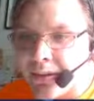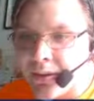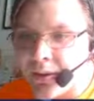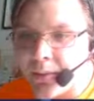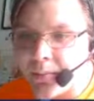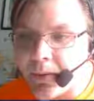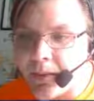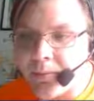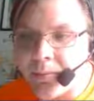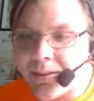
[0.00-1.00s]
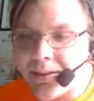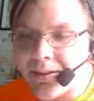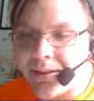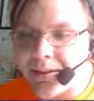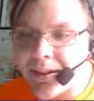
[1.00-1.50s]
near my report
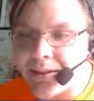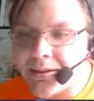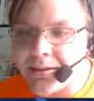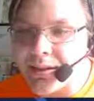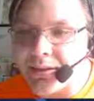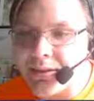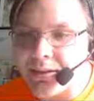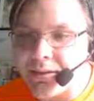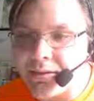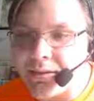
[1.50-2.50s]
not stalling.